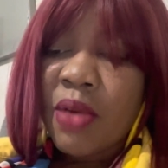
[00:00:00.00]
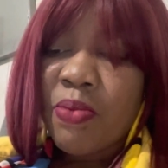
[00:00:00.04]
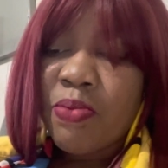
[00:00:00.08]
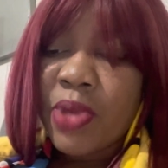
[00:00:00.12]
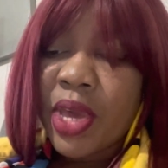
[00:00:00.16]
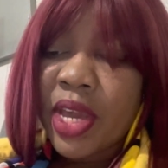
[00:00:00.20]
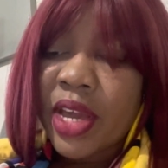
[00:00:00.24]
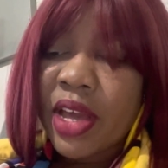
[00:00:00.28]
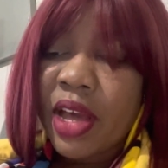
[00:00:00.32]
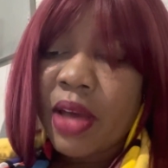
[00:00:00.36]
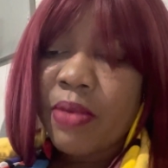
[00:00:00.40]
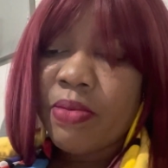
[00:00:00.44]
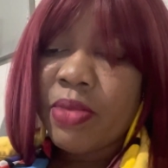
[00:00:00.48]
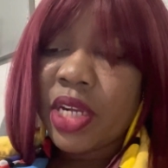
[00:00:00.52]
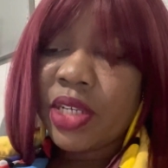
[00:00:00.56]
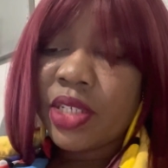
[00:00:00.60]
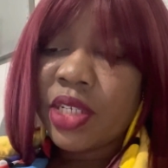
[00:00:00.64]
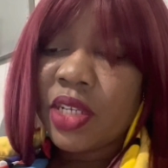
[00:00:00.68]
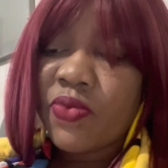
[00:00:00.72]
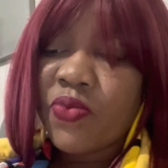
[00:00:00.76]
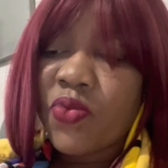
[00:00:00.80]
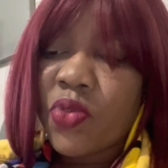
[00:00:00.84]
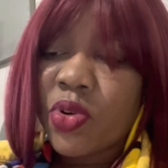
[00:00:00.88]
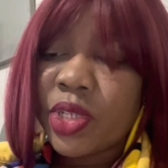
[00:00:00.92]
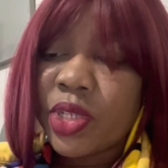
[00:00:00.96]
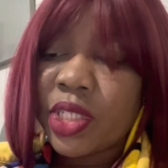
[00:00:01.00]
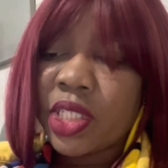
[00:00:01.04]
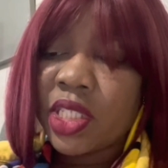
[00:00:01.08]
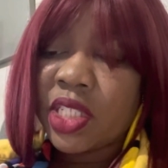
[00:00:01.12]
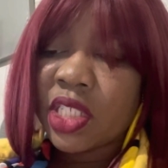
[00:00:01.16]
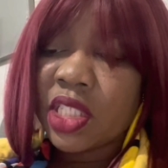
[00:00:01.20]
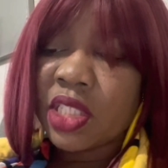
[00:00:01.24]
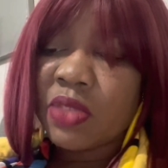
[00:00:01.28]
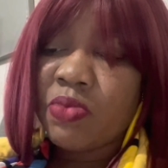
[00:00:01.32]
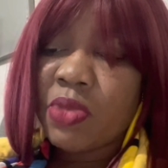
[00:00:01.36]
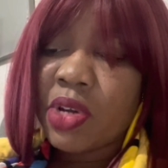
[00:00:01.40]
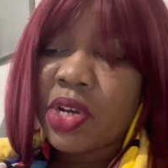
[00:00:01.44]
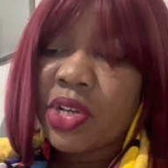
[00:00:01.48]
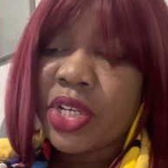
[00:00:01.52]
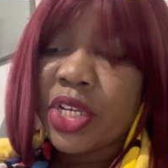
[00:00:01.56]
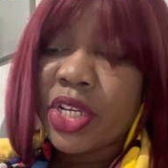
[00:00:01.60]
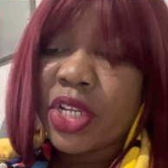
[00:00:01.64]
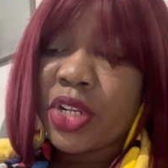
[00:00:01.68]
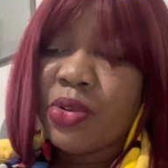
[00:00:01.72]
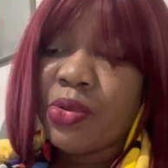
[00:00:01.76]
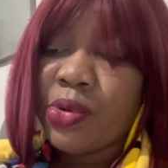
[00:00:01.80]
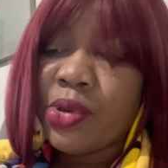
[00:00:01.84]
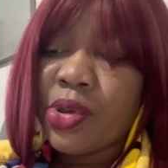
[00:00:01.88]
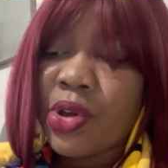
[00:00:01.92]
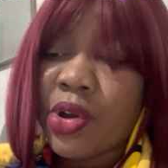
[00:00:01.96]
Mega Million 46
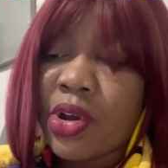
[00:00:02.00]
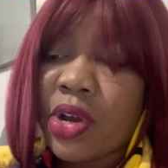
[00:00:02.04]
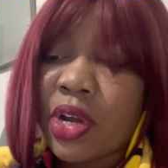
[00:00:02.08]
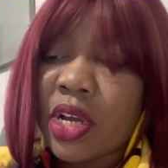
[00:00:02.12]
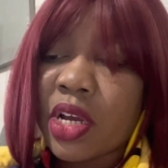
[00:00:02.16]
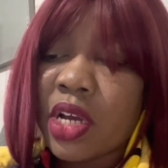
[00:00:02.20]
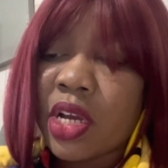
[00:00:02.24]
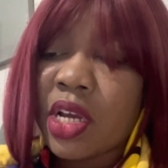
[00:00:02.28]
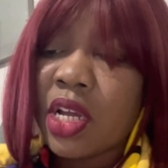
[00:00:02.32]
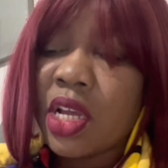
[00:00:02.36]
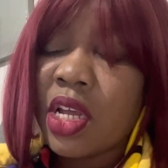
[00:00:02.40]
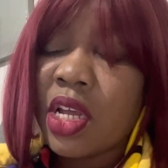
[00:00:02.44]
million, New York.